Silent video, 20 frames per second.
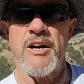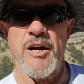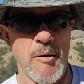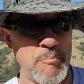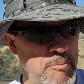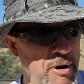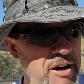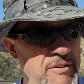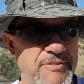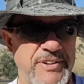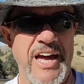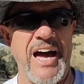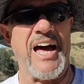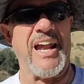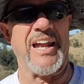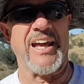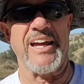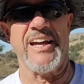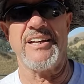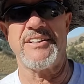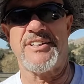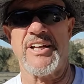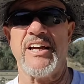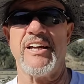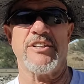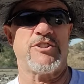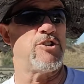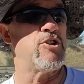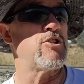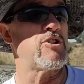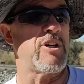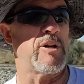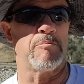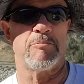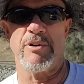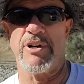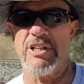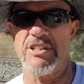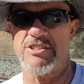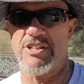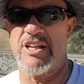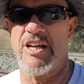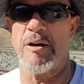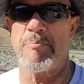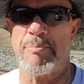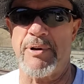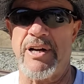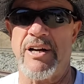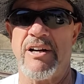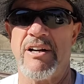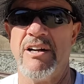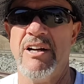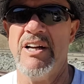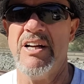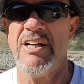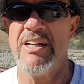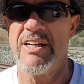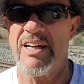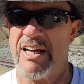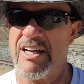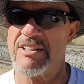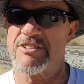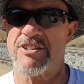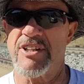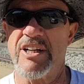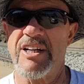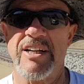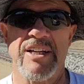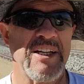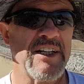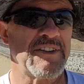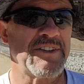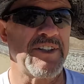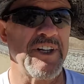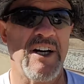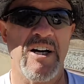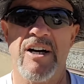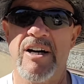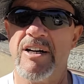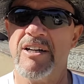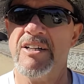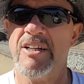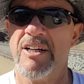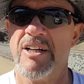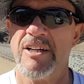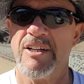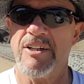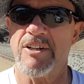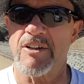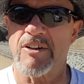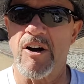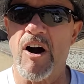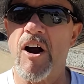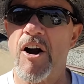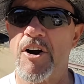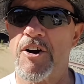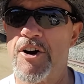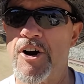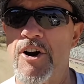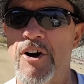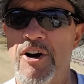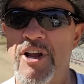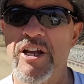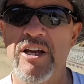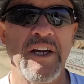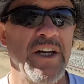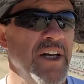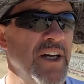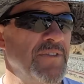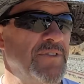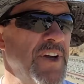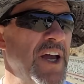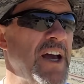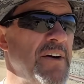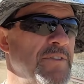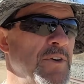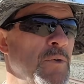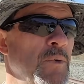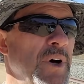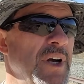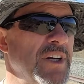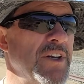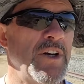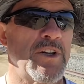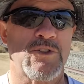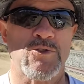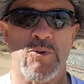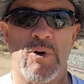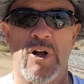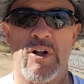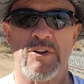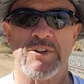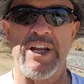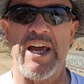above Caliente, it's usually breezy up here. That's going to get your car dirty. If you have your windows rolled